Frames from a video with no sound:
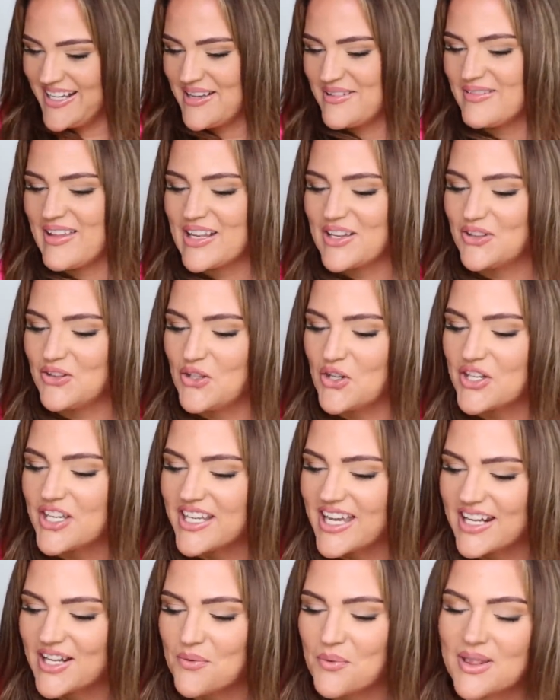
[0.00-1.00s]
Like
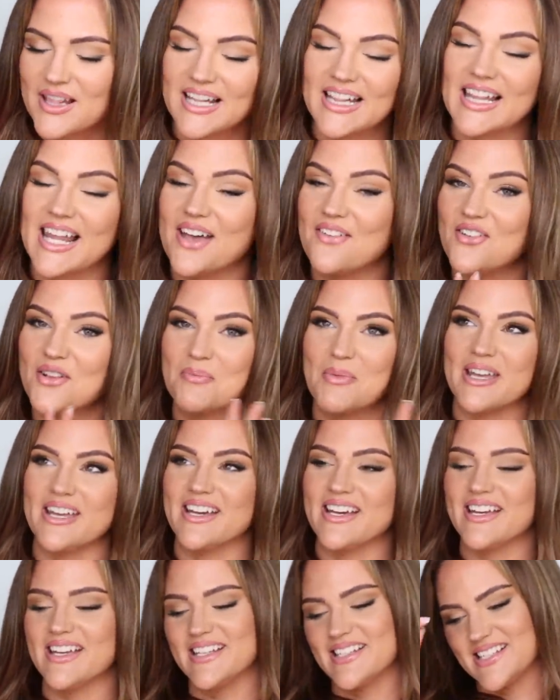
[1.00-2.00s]
looking at it with love in my
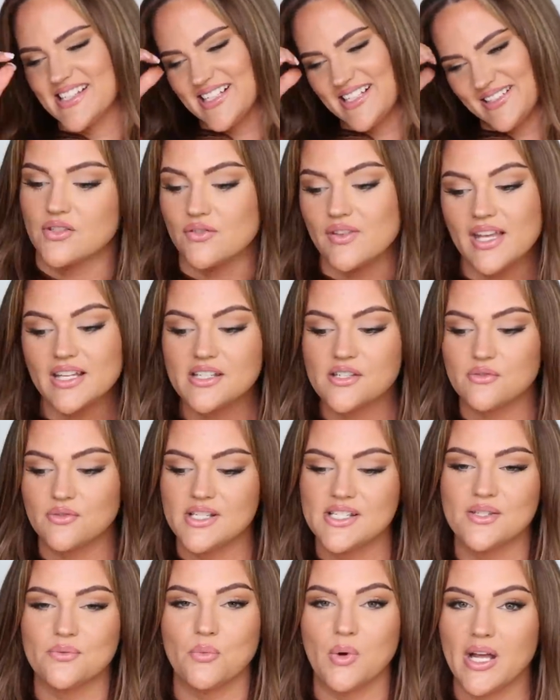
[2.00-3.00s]
eyes. So that's the
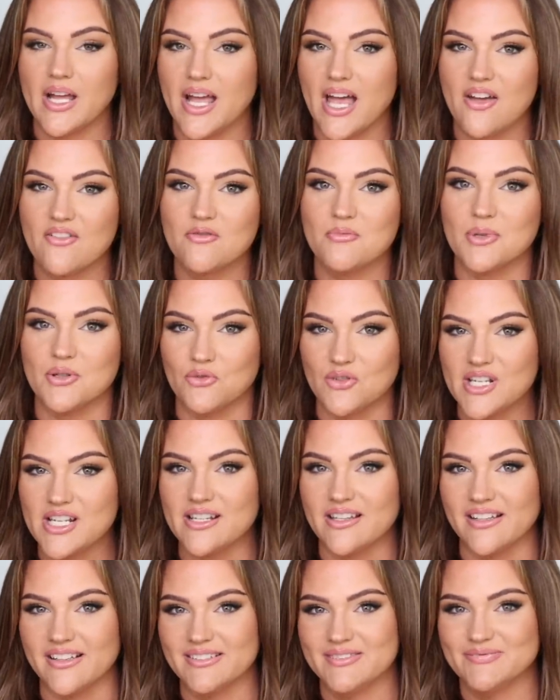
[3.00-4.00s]
reason why I haven't been
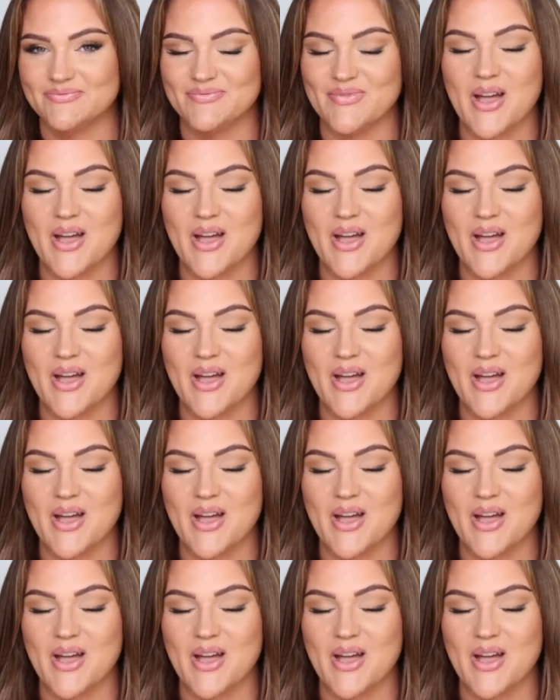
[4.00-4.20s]
reading.